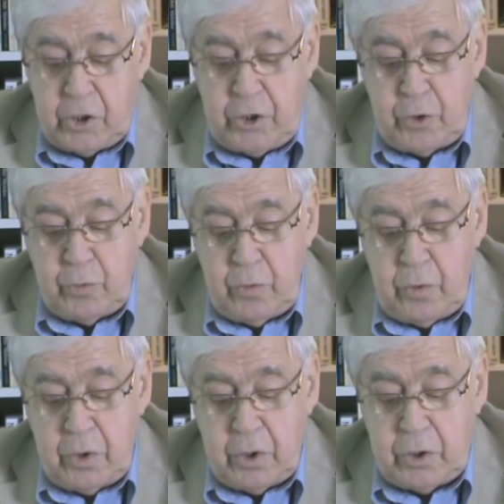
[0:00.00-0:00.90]
Due
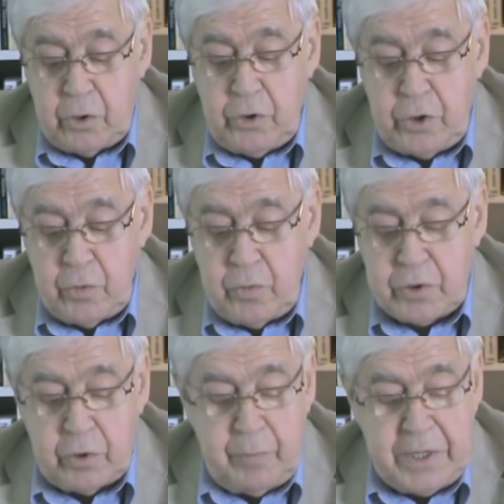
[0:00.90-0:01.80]
to Use
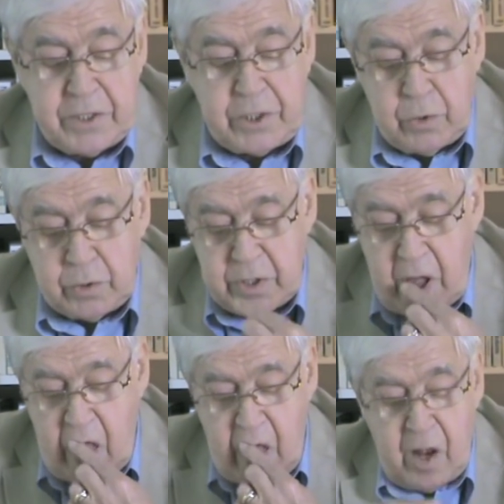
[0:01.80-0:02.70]
or Misuse
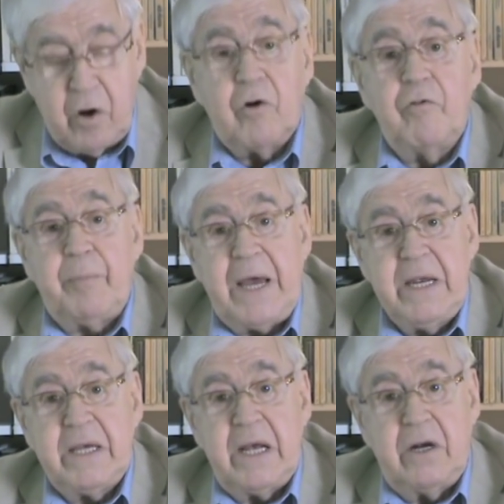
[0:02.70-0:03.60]
of
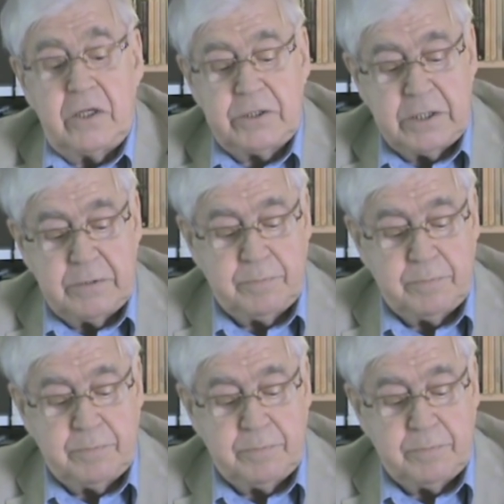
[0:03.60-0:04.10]
Painkillers.